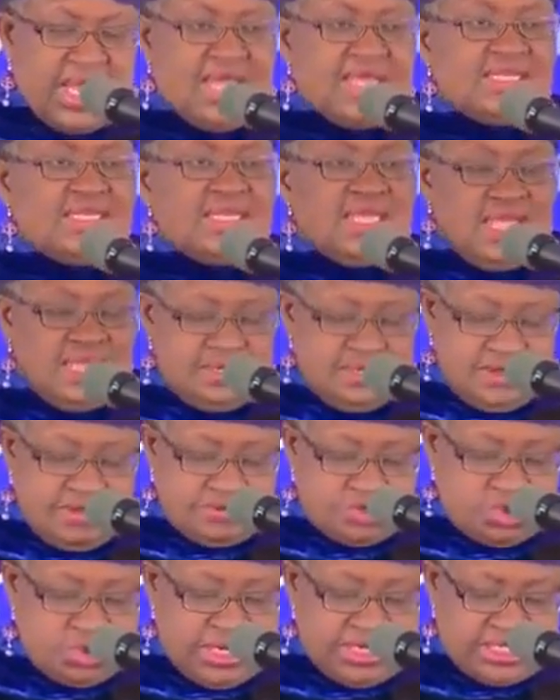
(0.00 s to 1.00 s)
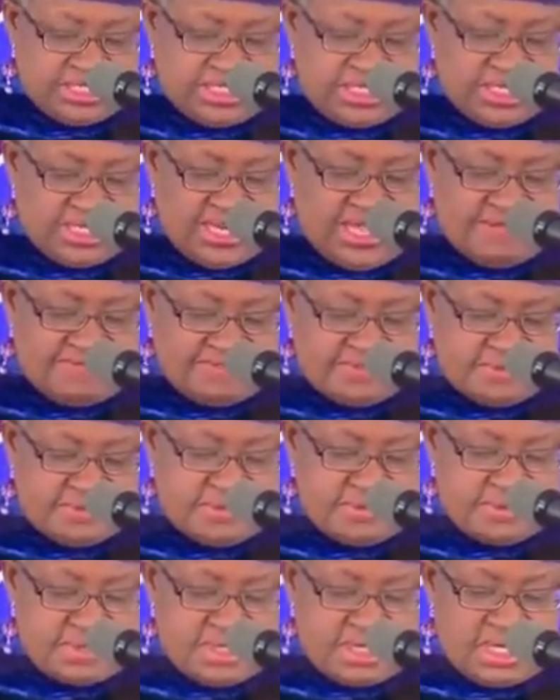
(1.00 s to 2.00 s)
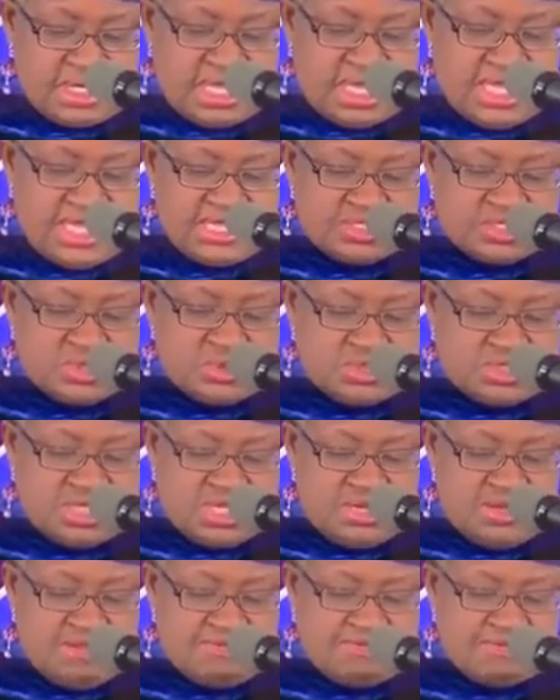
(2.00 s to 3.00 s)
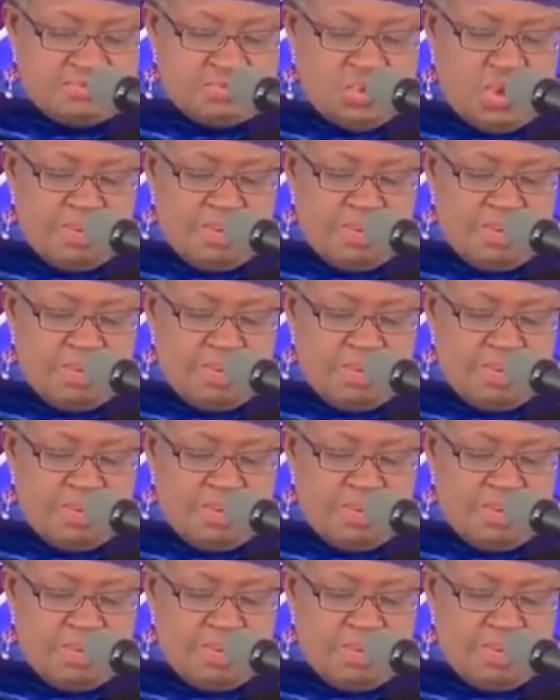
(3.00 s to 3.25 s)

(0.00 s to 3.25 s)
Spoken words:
At the end of 2011, a total of